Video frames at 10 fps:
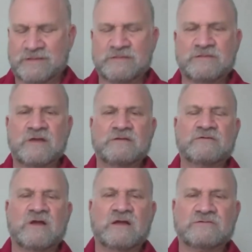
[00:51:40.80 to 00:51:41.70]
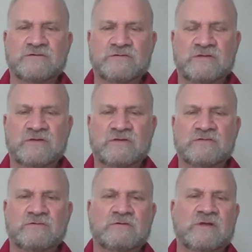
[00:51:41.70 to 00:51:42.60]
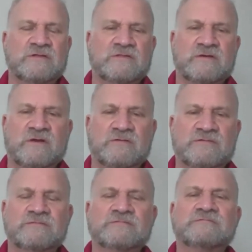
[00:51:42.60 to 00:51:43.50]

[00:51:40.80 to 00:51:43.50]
state of consciousness or anything else.